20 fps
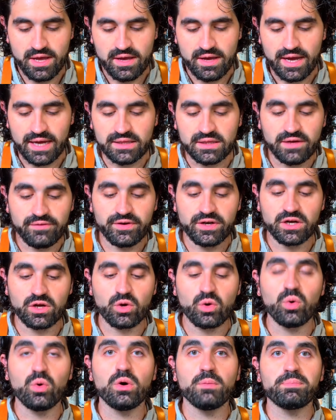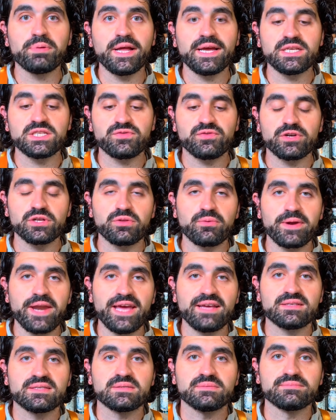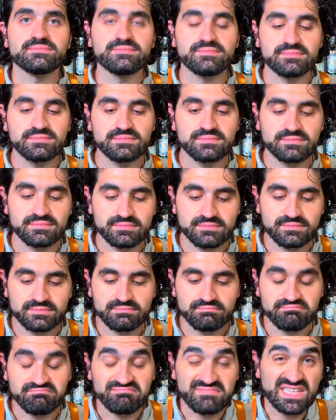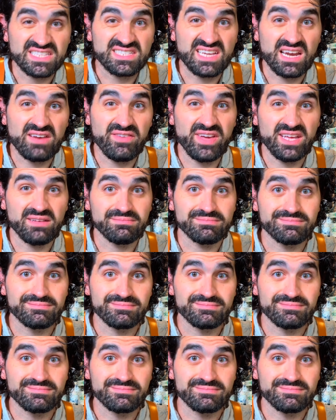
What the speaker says: and leave it in a cool place for 3 days. That's kind of it.